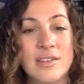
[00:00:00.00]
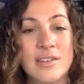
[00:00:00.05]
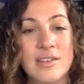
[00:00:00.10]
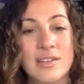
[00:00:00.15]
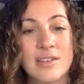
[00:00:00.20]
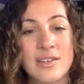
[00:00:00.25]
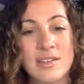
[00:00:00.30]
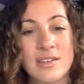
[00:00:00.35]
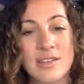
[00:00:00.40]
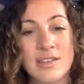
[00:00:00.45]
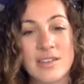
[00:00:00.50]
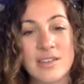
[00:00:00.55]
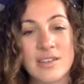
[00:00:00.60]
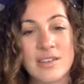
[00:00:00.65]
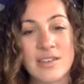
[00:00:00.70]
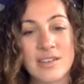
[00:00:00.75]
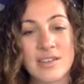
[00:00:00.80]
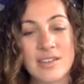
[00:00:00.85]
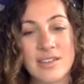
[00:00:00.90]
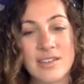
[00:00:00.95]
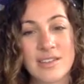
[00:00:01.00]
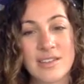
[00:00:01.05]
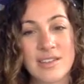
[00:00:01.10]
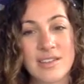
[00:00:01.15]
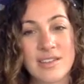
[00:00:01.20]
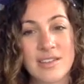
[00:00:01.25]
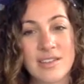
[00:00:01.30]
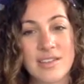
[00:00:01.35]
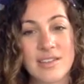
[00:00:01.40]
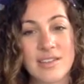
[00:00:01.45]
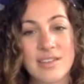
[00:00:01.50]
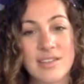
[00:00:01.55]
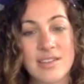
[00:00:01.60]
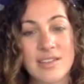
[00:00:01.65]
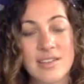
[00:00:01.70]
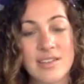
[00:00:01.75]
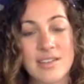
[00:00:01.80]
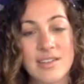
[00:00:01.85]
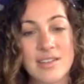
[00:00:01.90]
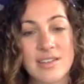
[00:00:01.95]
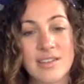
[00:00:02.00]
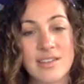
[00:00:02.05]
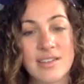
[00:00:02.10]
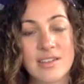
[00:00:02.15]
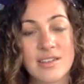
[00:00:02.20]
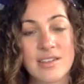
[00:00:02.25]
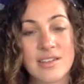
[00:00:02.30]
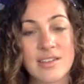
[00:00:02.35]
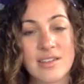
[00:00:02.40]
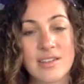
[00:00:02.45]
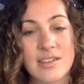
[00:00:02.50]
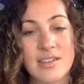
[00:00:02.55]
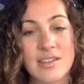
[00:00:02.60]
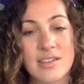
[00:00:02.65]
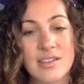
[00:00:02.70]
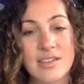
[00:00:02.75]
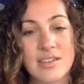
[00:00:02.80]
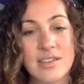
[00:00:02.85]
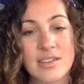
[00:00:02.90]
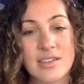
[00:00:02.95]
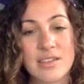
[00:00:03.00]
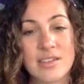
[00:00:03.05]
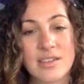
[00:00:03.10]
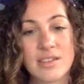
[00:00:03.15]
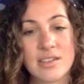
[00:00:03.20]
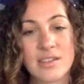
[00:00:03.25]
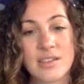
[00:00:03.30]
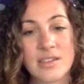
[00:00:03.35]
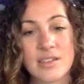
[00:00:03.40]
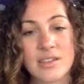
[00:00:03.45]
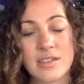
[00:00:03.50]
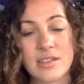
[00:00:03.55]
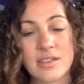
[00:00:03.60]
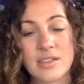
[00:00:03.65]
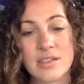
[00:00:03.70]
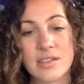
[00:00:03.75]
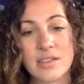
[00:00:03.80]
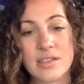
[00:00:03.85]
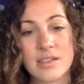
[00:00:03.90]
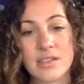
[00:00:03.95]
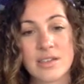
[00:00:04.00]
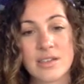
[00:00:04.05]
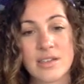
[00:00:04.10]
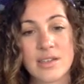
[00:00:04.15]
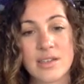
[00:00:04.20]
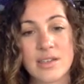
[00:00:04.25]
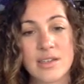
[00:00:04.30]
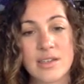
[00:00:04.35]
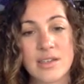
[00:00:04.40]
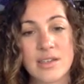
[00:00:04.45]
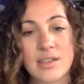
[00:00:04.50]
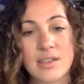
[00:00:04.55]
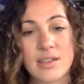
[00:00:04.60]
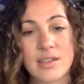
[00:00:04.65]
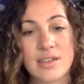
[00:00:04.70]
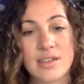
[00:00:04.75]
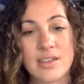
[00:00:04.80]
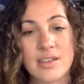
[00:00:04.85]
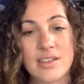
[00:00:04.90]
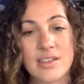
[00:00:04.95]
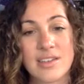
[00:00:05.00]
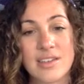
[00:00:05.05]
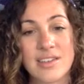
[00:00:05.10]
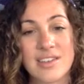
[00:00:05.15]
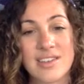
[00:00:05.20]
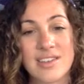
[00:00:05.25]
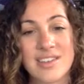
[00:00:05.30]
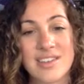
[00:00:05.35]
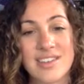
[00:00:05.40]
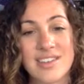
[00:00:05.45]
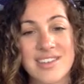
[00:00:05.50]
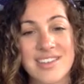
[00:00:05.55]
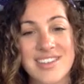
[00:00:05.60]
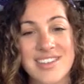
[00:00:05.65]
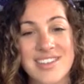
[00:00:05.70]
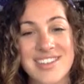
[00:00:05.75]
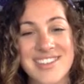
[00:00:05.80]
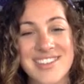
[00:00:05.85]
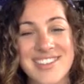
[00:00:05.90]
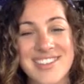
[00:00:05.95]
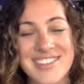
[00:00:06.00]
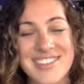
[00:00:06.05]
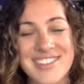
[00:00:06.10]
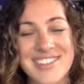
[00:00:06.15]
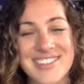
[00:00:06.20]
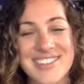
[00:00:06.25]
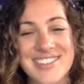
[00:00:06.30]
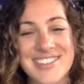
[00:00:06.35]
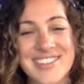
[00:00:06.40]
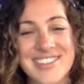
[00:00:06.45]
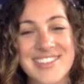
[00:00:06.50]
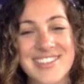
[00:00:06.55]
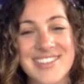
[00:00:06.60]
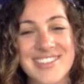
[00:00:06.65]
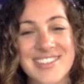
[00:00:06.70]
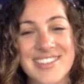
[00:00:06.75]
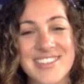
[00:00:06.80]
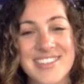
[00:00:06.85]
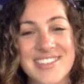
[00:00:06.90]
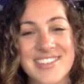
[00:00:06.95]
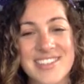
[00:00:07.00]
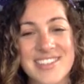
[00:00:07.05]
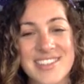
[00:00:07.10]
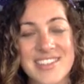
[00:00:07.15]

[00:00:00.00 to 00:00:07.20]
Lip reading: (silent)